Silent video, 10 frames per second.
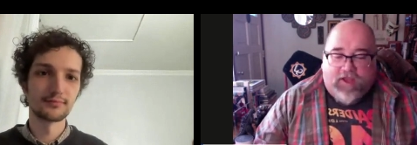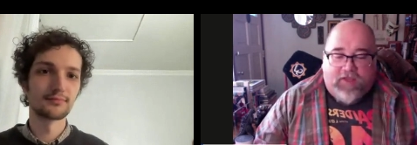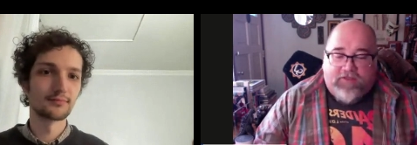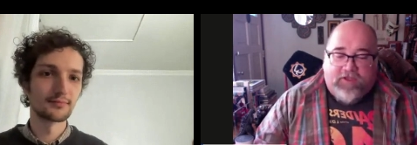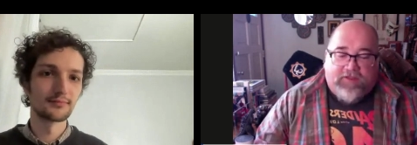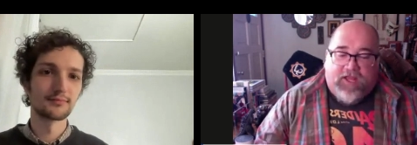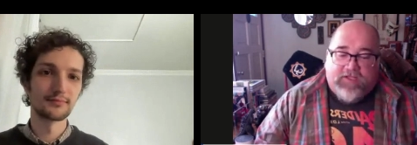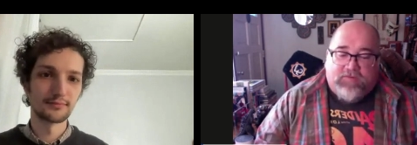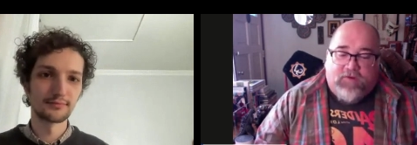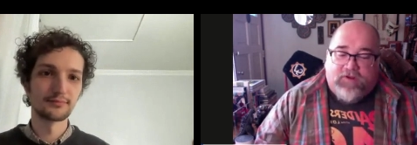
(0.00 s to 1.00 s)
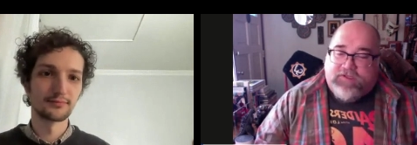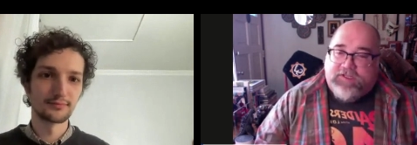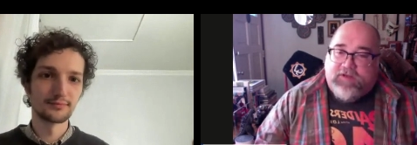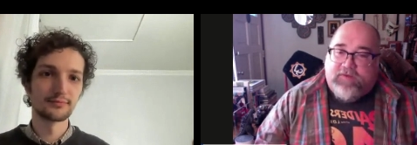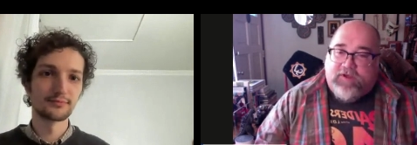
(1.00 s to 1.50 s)
Speaker 1: I think that's when
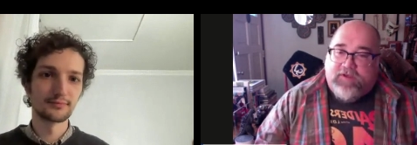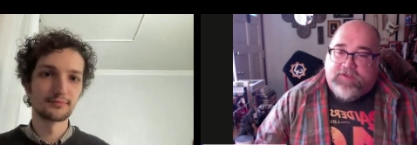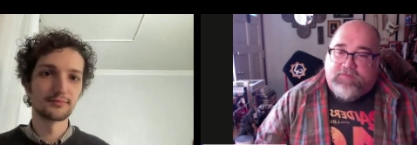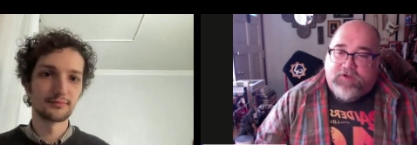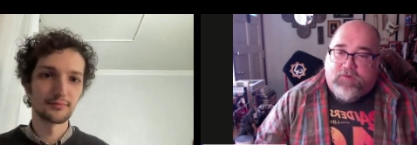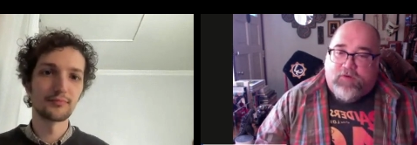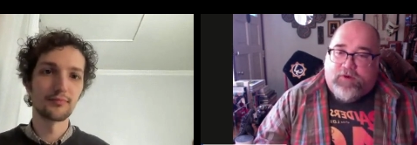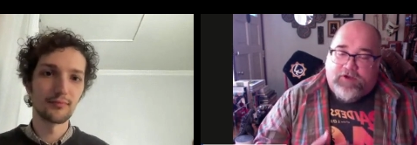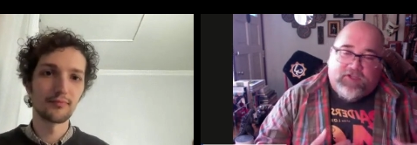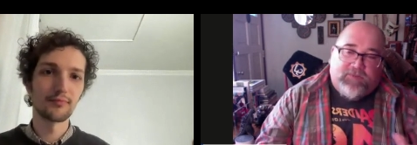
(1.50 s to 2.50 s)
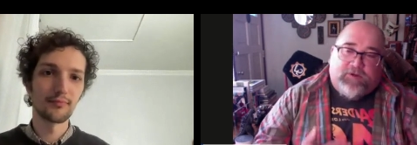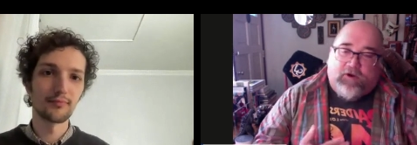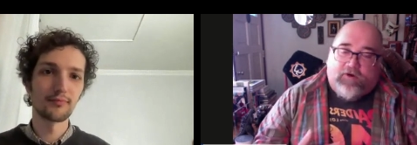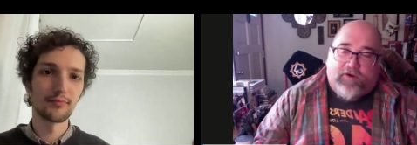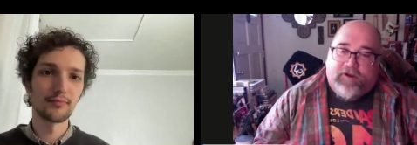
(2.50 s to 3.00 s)
cinema is much more
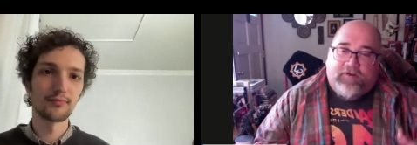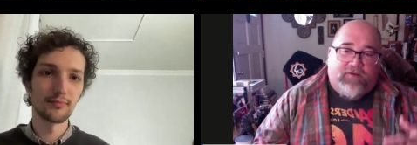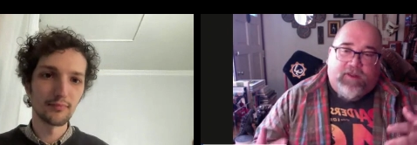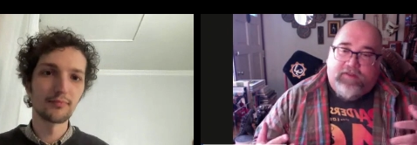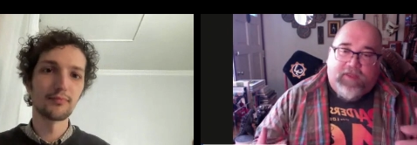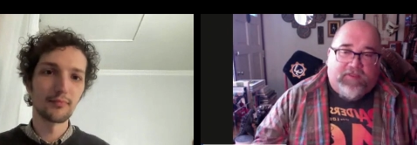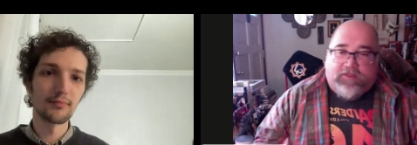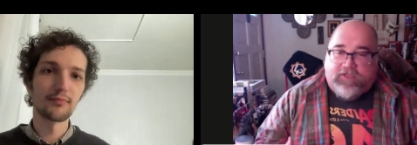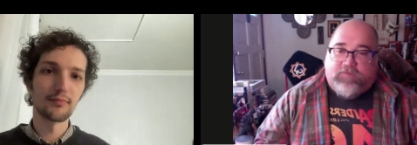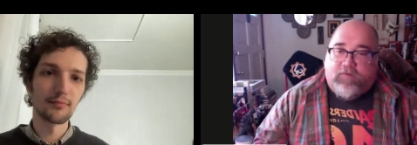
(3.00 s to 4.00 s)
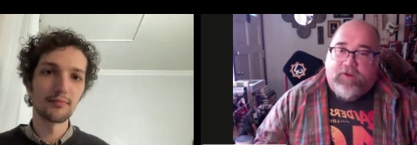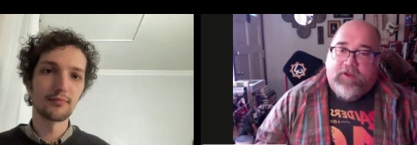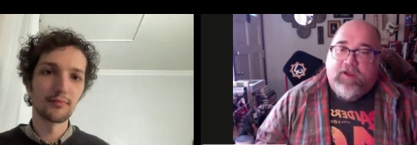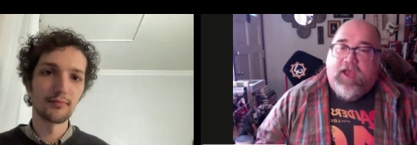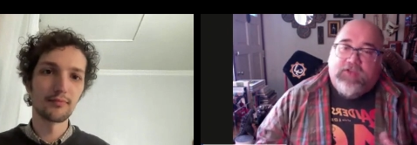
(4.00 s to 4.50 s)
participatory, and, and I think that's what
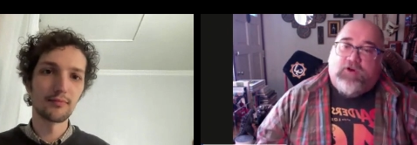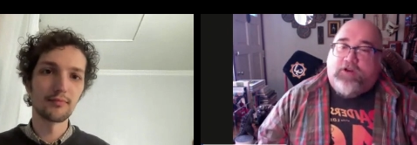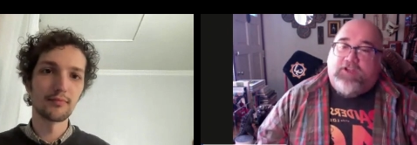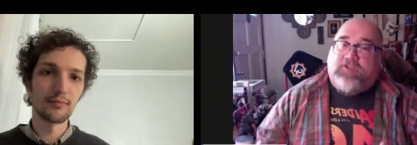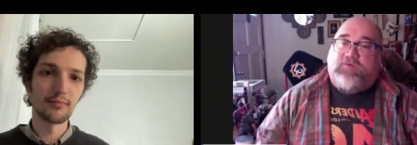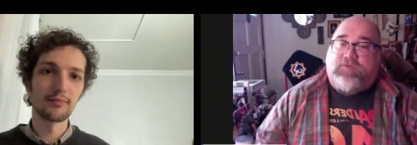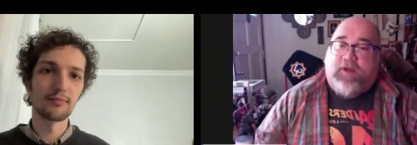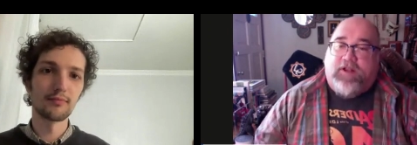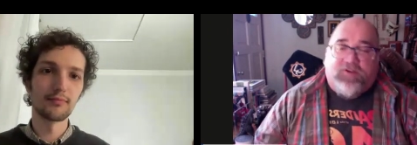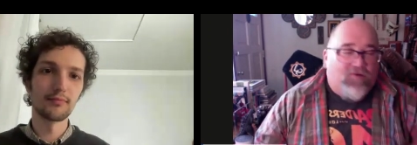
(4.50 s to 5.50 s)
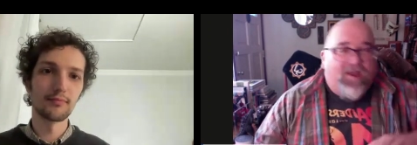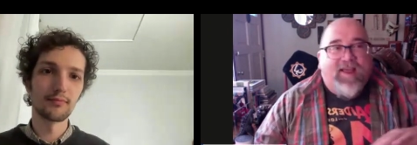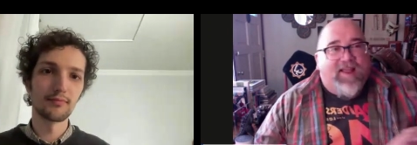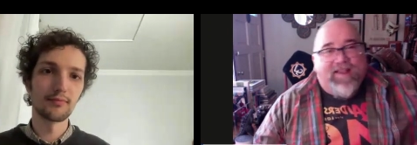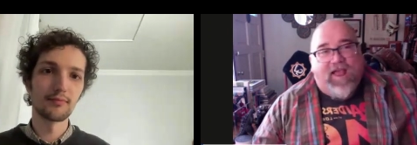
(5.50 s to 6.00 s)
we as audiences respond to.
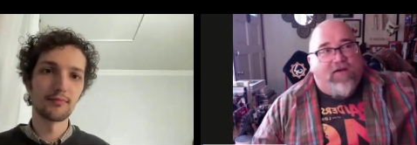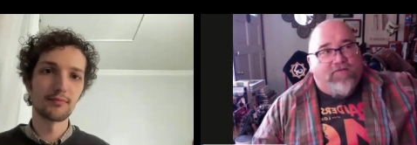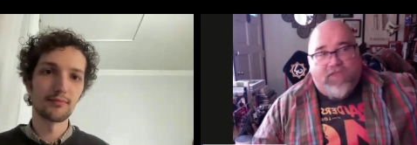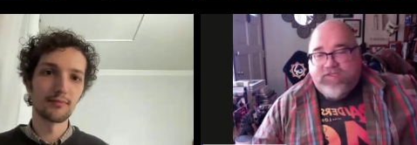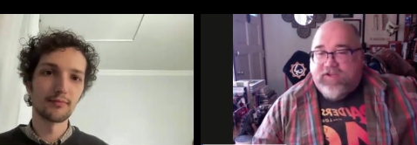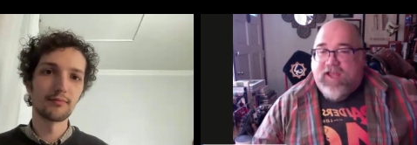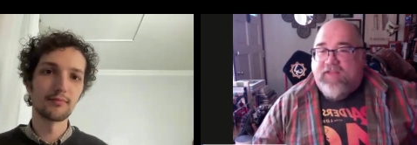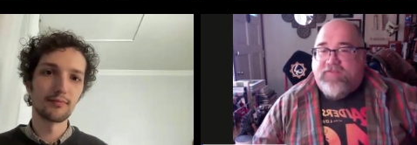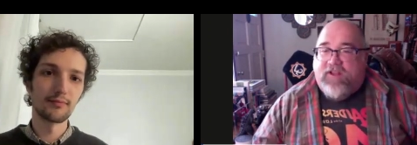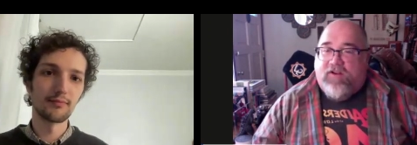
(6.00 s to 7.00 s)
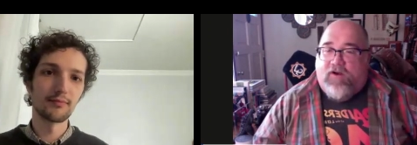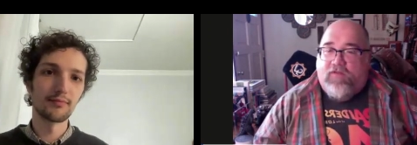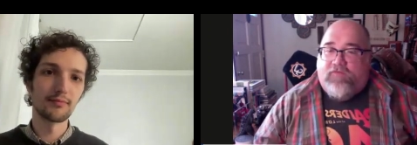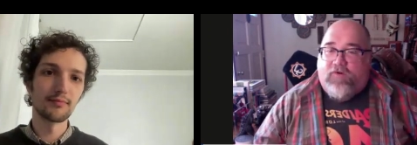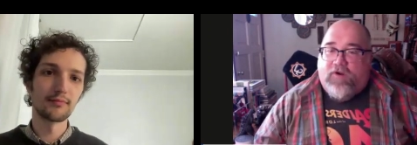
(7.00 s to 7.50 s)
Now things are kind of done
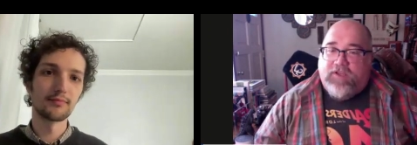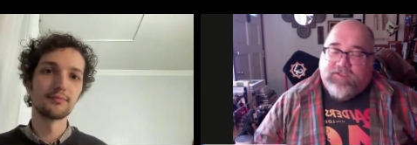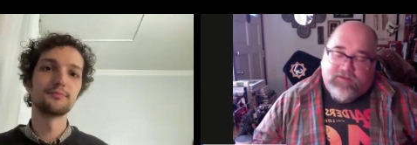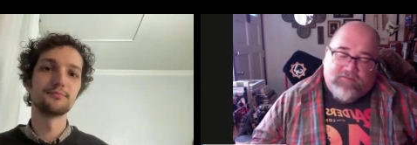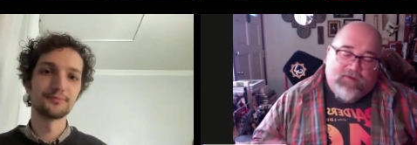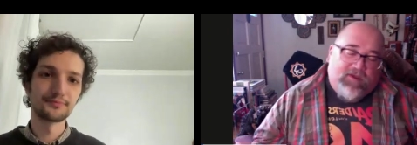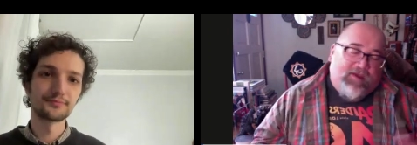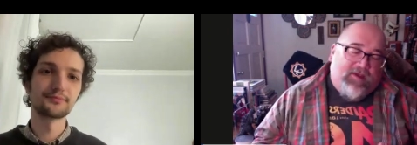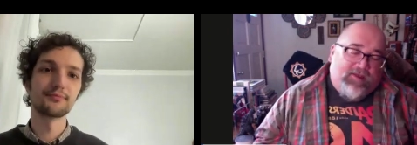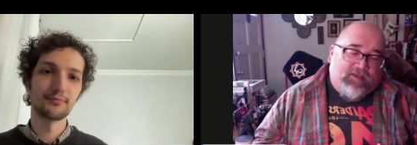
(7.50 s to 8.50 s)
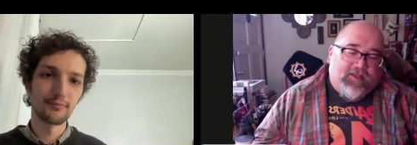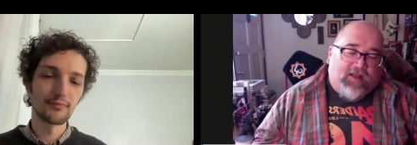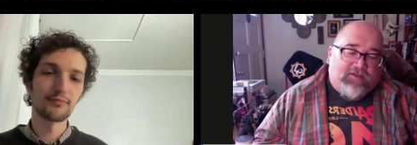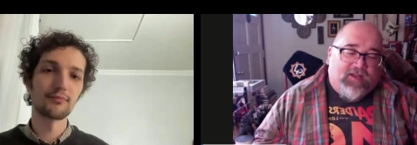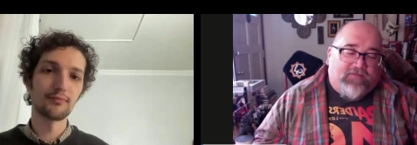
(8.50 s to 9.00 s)
all for us. The the
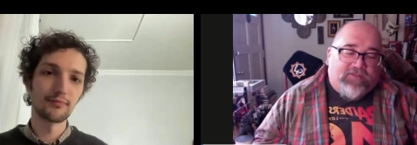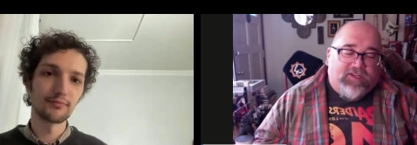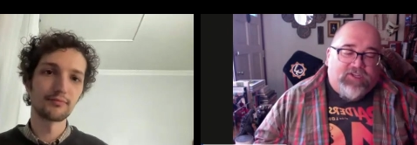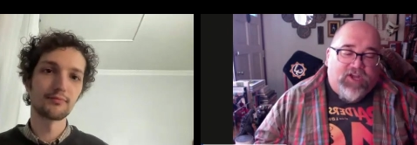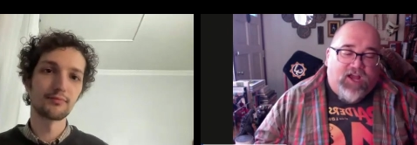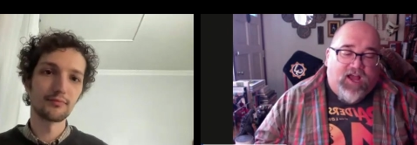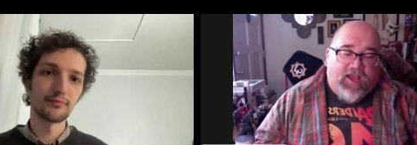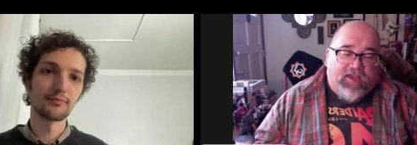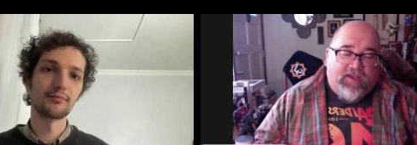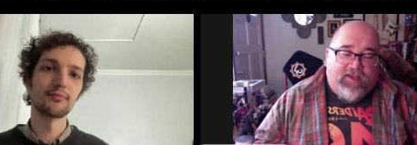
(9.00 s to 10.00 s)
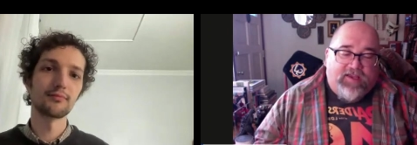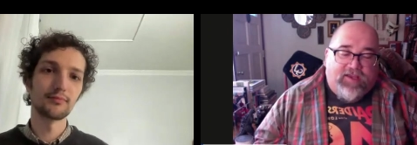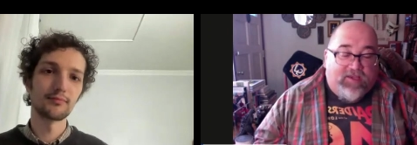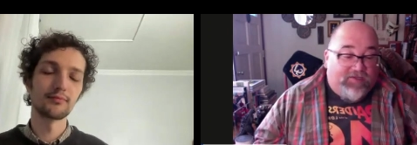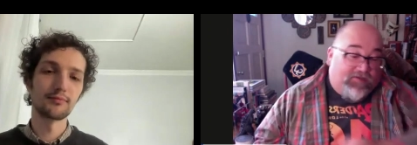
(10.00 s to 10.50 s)
downside of CGI
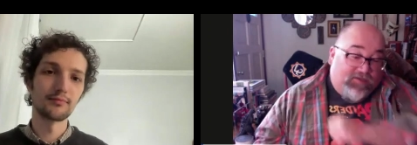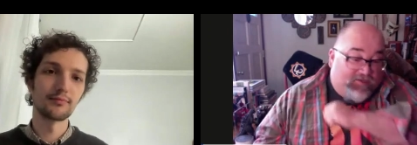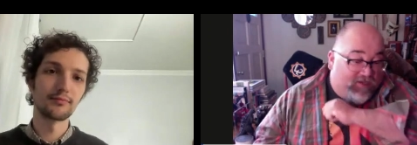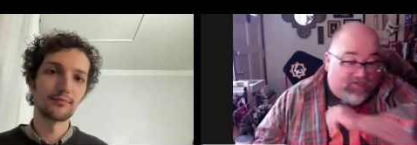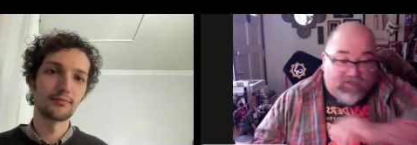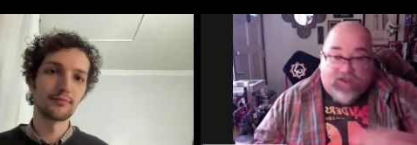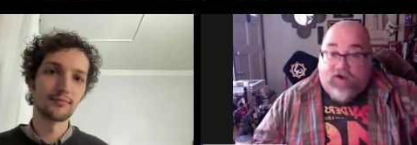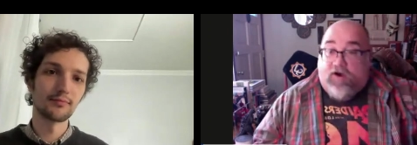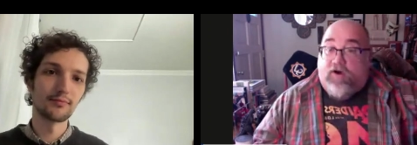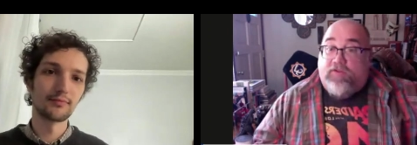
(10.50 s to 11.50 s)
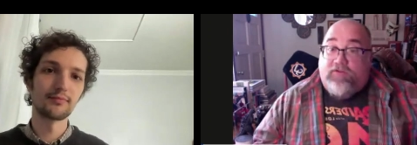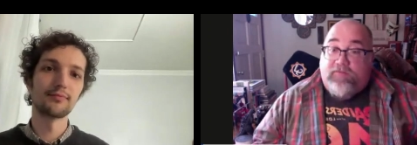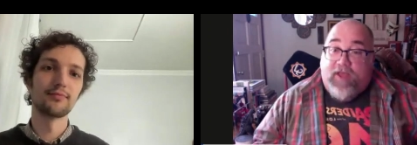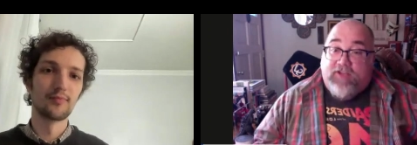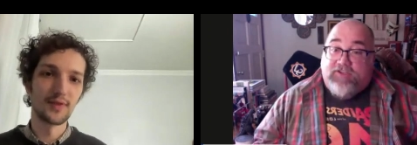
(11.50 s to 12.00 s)
is it just does all the
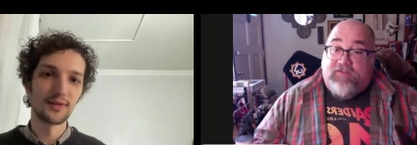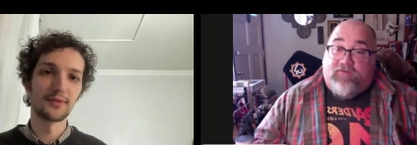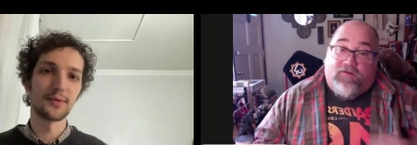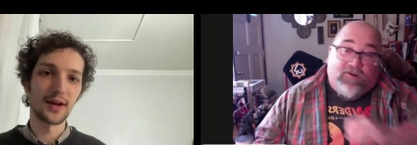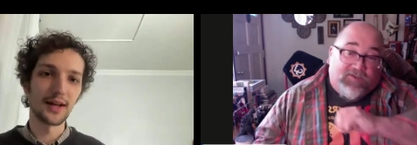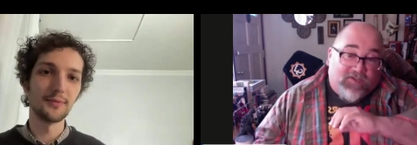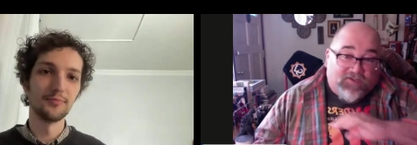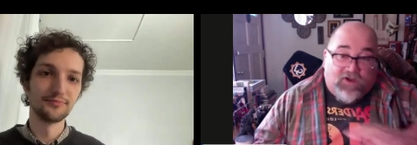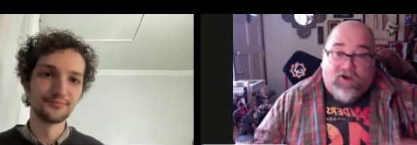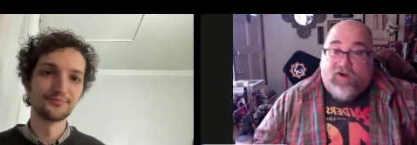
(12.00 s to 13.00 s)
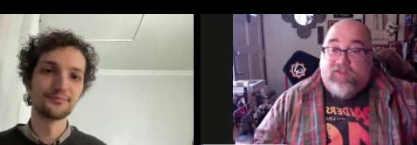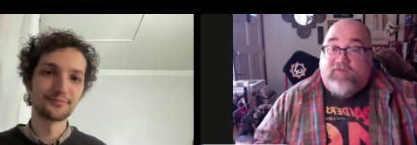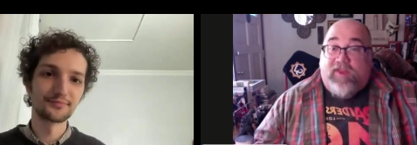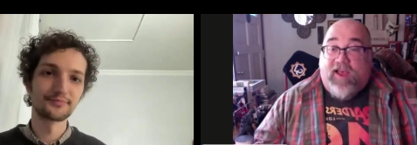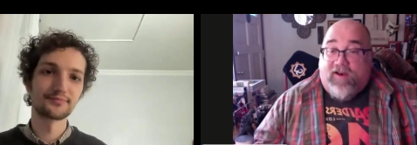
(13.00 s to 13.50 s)
imagining for us, right. all
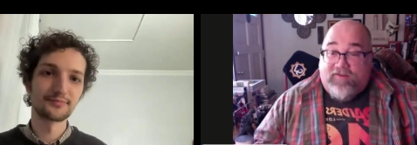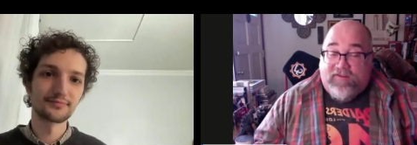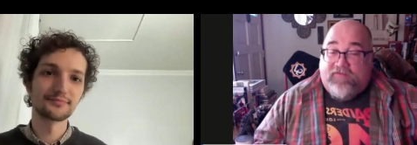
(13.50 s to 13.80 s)
the reality